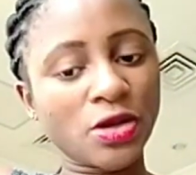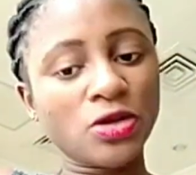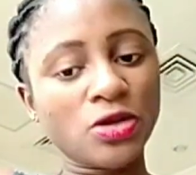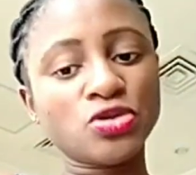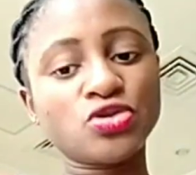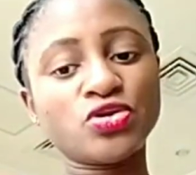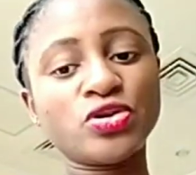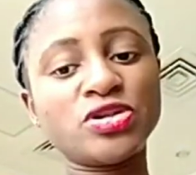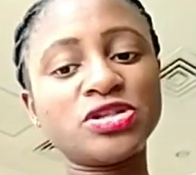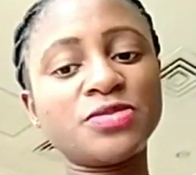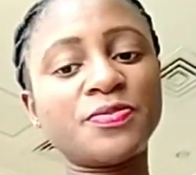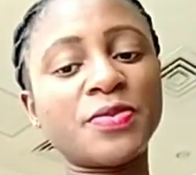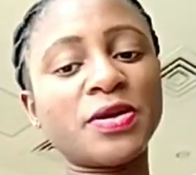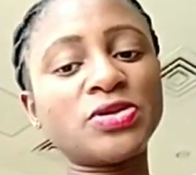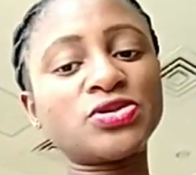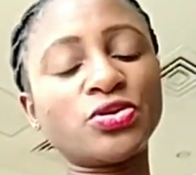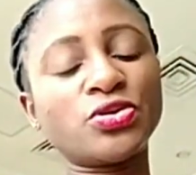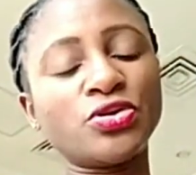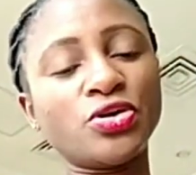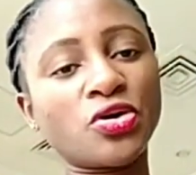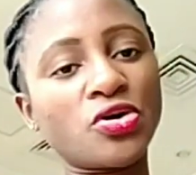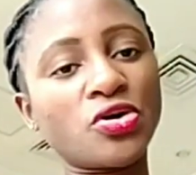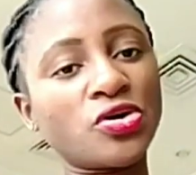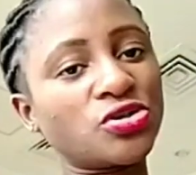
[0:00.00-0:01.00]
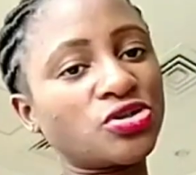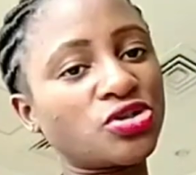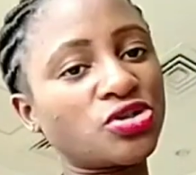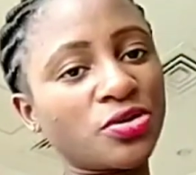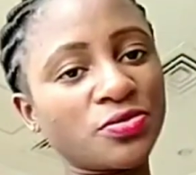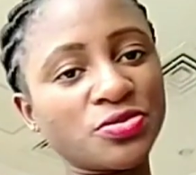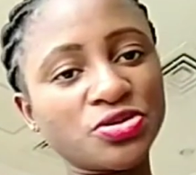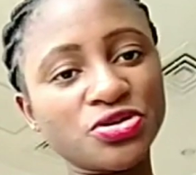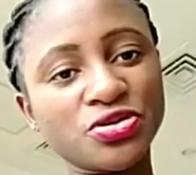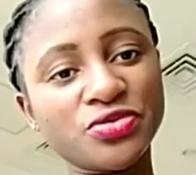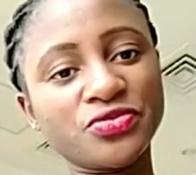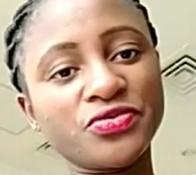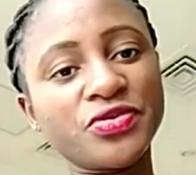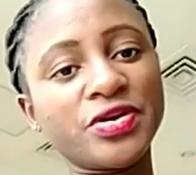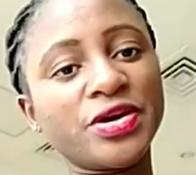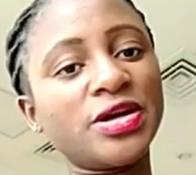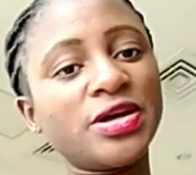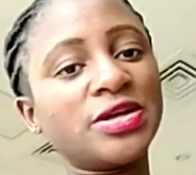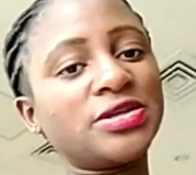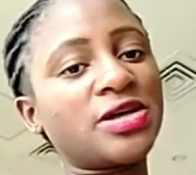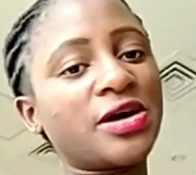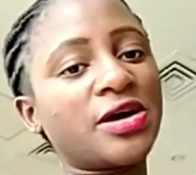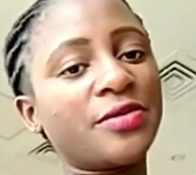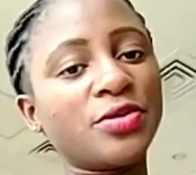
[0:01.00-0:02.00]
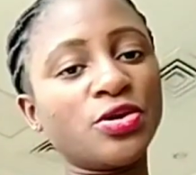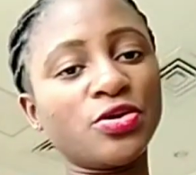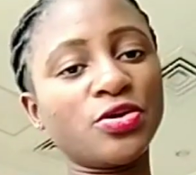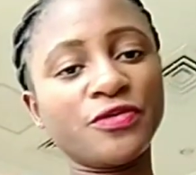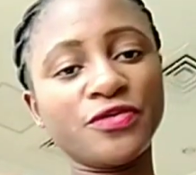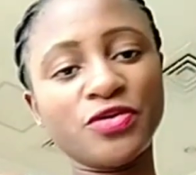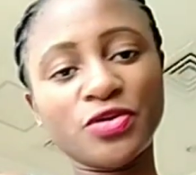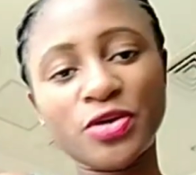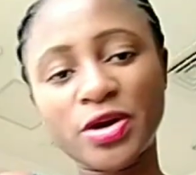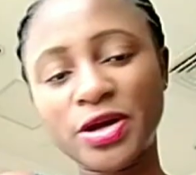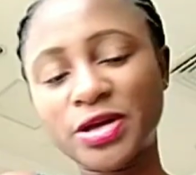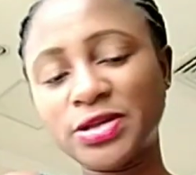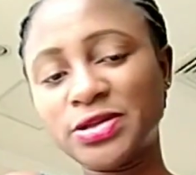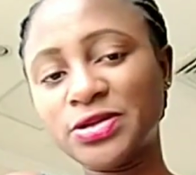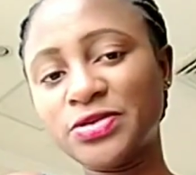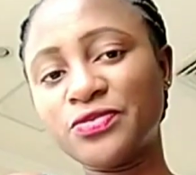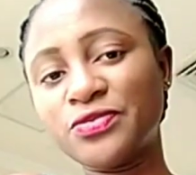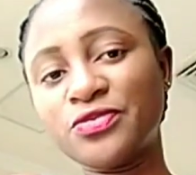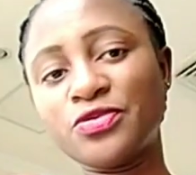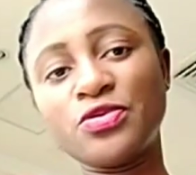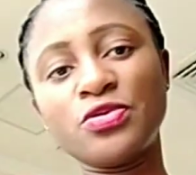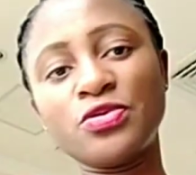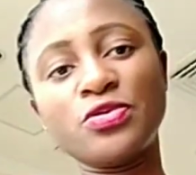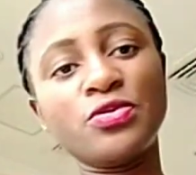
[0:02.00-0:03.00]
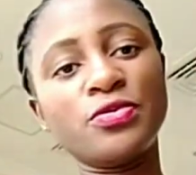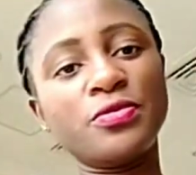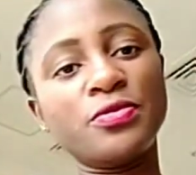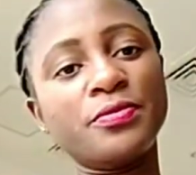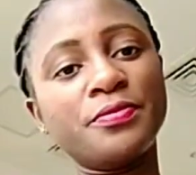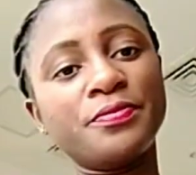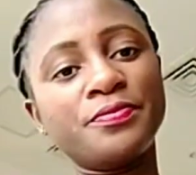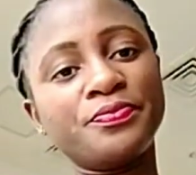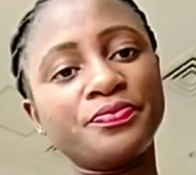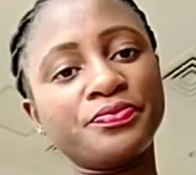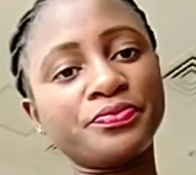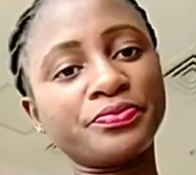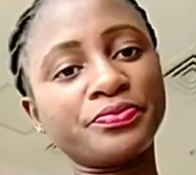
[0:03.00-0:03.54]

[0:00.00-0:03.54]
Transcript: So it depends on your consumption rate, how many of you are in the room,